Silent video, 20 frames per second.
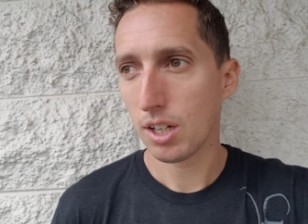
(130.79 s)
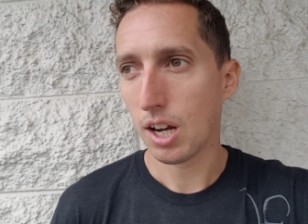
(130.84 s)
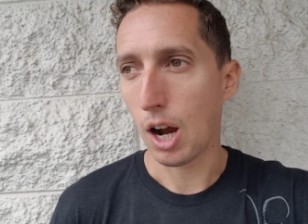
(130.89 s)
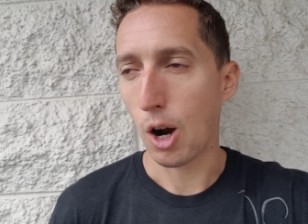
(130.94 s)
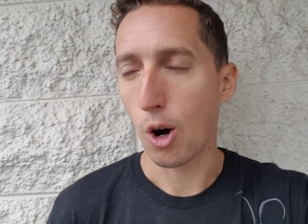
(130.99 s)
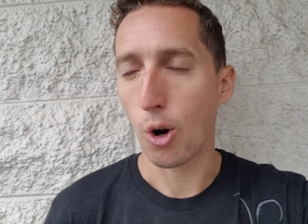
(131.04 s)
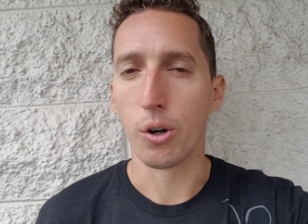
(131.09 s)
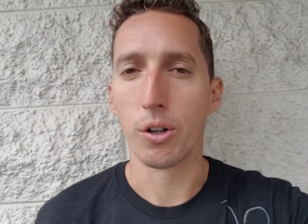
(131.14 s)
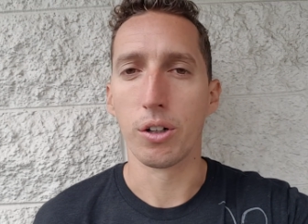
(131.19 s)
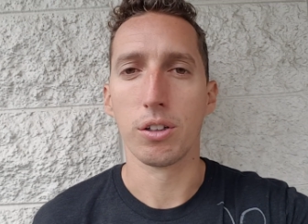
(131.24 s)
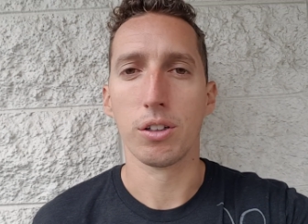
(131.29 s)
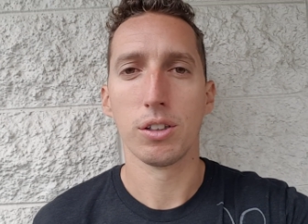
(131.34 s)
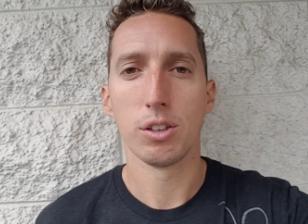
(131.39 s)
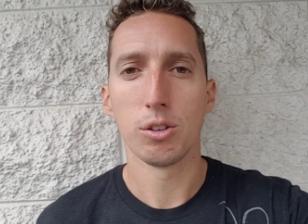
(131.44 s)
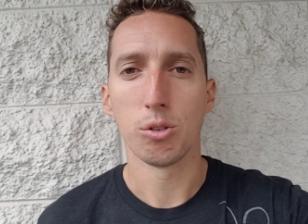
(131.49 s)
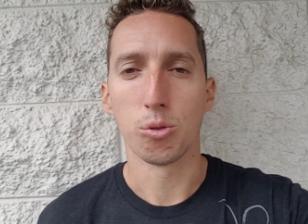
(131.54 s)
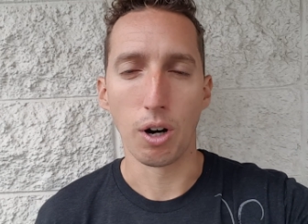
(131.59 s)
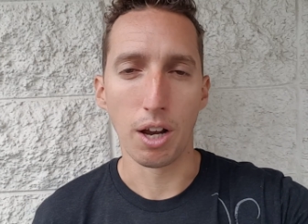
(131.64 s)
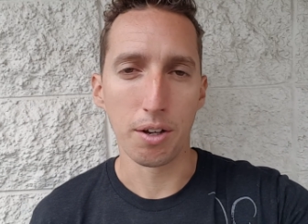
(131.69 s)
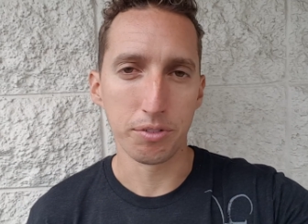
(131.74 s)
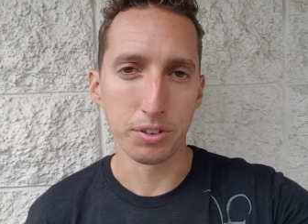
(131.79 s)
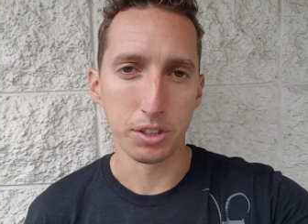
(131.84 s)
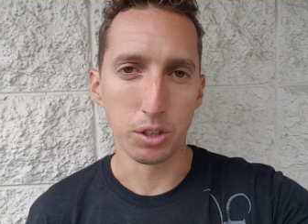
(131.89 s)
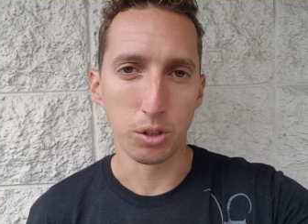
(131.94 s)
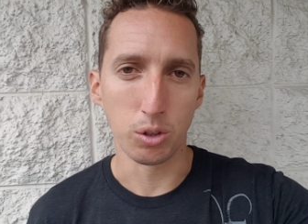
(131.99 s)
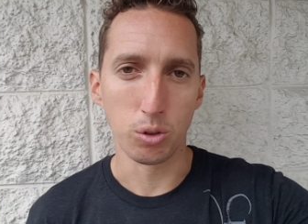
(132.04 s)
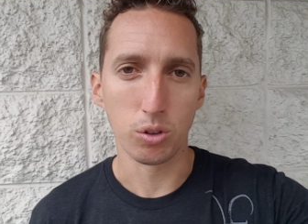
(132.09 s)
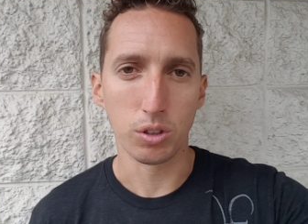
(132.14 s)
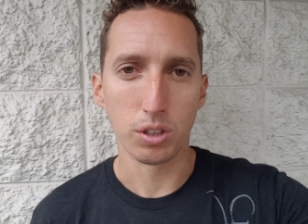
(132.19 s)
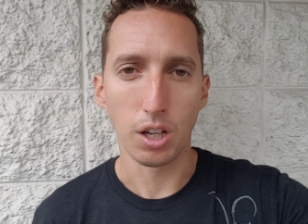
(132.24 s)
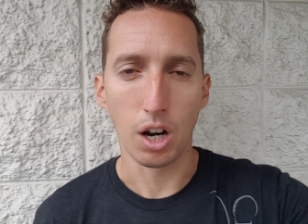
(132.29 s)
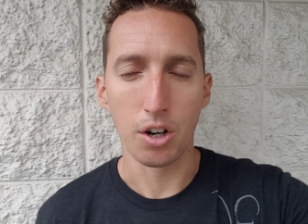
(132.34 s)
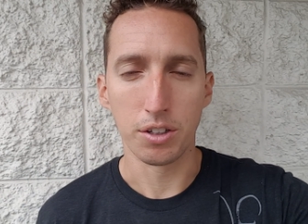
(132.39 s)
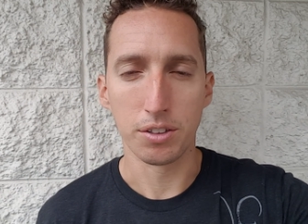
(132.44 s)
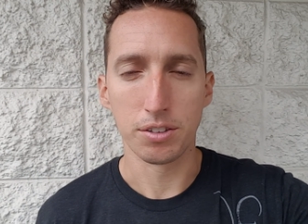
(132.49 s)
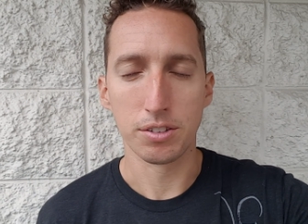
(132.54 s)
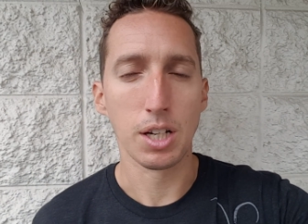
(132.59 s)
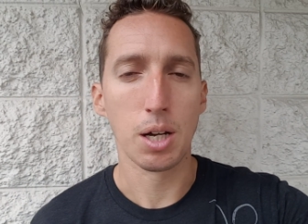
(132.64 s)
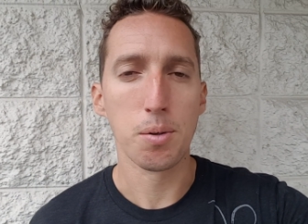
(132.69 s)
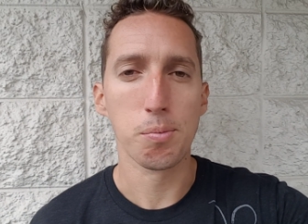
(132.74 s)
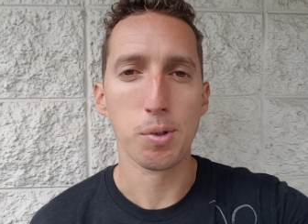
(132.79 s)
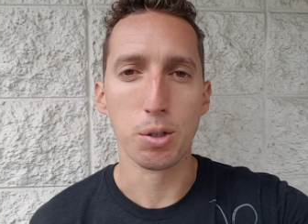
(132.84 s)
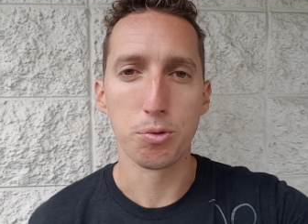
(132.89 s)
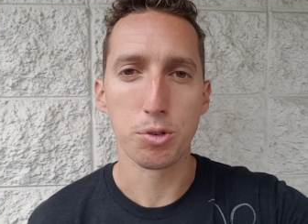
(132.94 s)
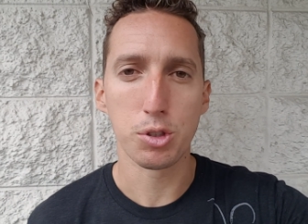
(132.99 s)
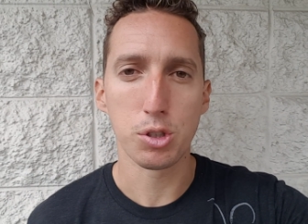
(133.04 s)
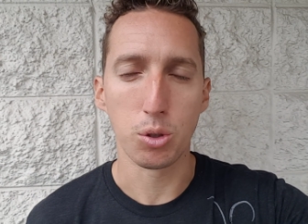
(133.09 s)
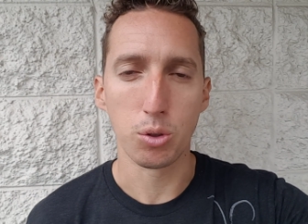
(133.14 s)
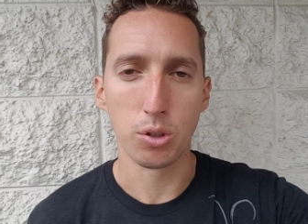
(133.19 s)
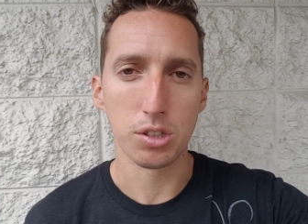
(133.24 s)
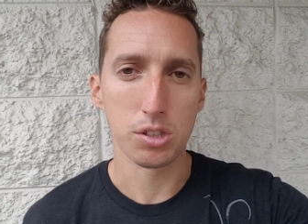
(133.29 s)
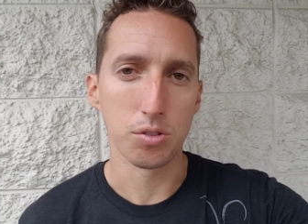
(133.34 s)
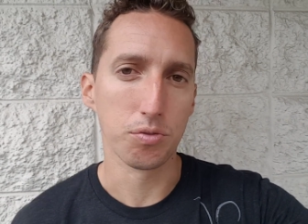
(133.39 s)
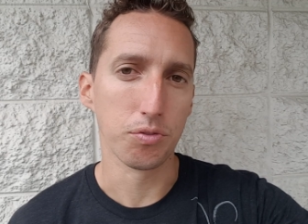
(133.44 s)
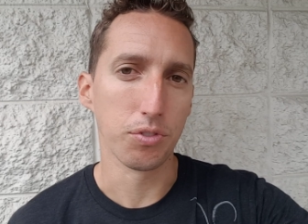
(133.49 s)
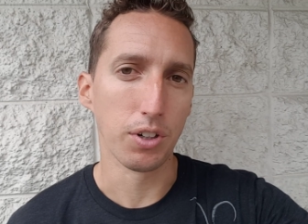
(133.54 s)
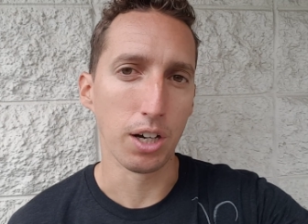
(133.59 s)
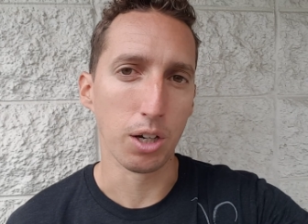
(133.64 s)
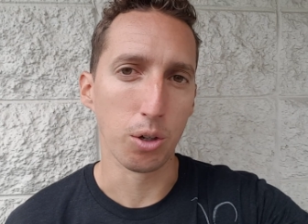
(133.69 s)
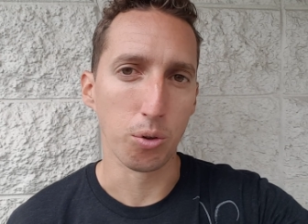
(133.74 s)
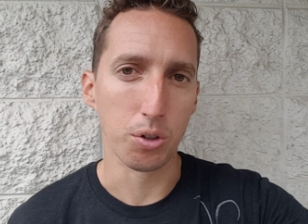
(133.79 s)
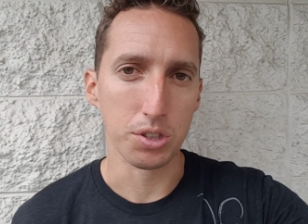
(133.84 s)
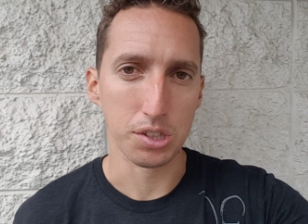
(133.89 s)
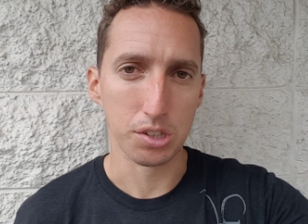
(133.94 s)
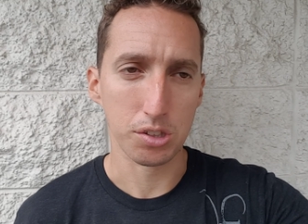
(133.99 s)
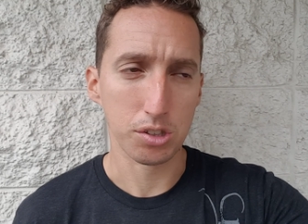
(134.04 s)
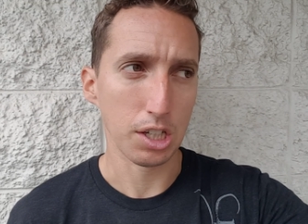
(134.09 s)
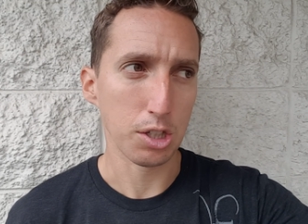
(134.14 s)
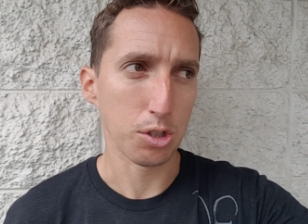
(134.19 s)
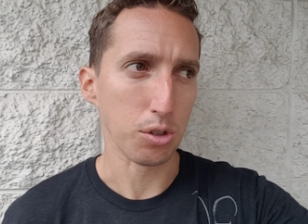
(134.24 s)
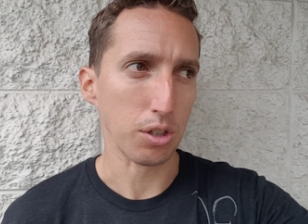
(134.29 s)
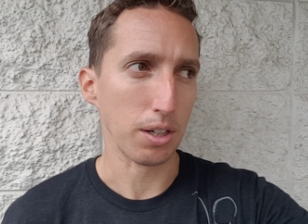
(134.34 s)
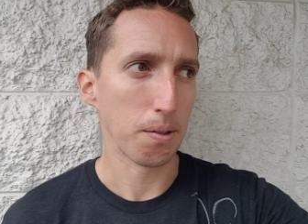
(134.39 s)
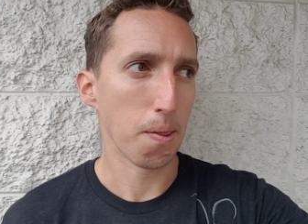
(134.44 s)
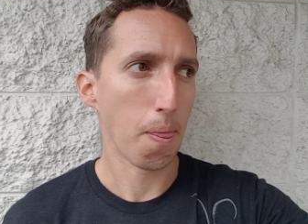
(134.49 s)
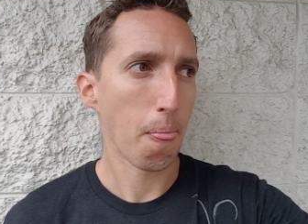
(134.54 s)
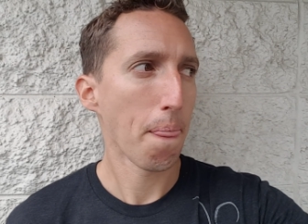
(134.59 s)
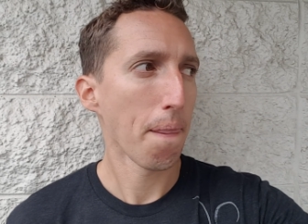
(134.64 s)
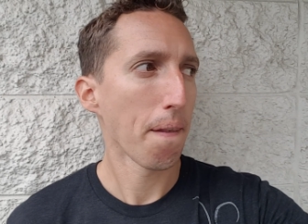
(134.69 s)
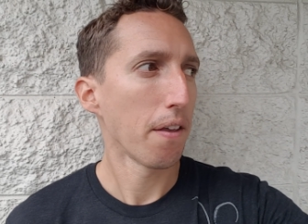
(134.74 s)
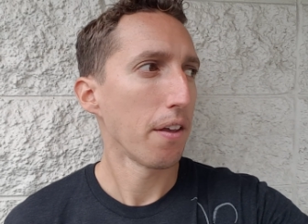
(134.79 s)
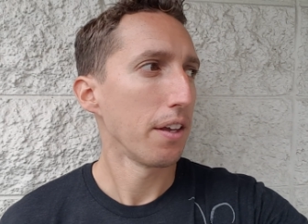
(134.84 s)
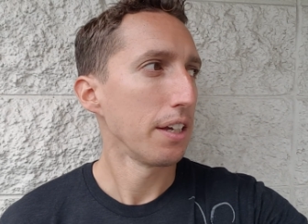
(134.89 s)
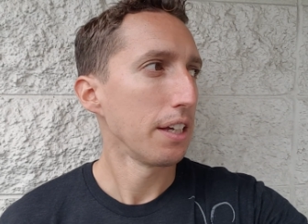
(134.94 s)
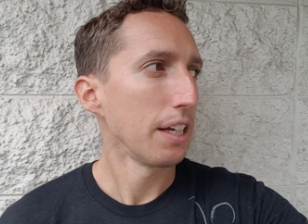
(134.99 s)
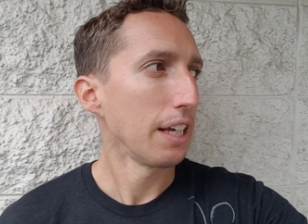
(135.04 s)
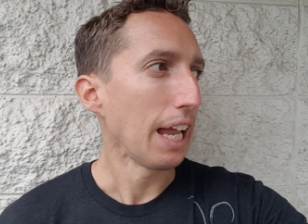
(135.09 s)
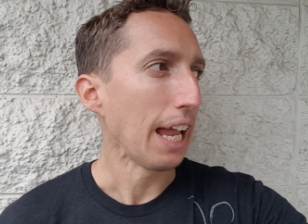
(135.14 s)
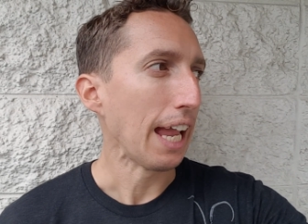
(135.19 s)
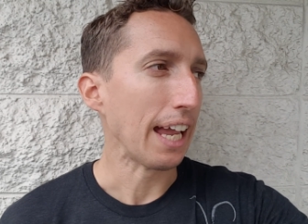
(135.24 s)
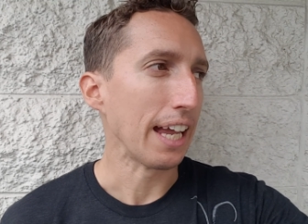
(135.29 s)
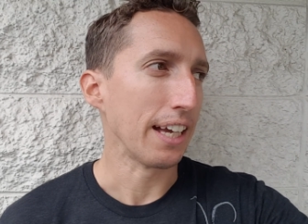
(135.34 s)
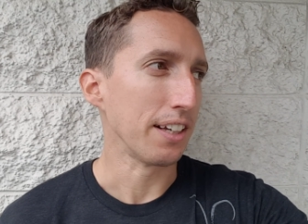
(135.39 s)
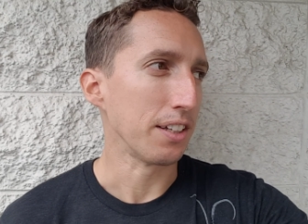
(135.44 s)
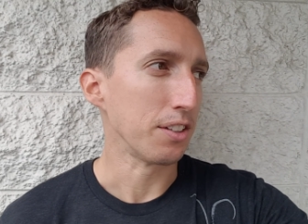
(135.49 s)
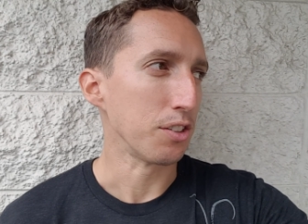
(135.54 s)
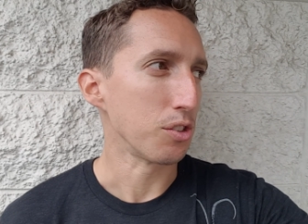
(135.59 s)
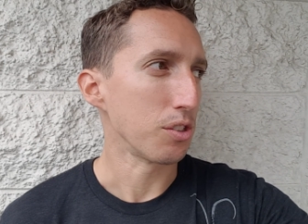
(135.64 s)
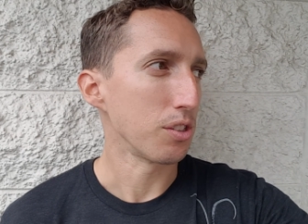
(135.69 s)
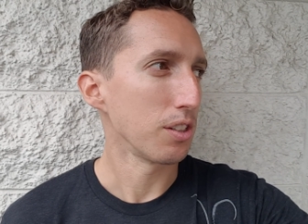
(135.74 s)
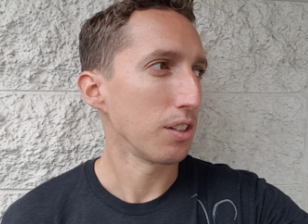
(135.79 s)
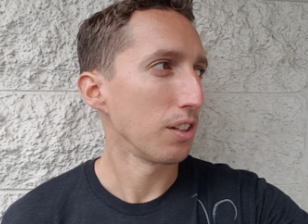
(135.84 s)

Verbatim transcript: our revenue, our number of students and followers, etc. And